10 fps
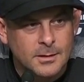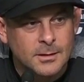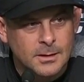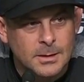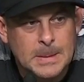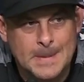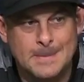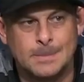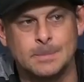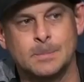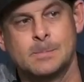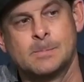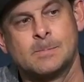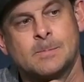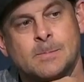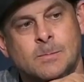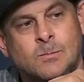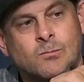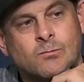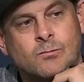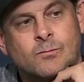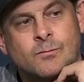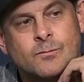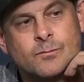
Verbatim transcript: Do you think it's it's just one of those years,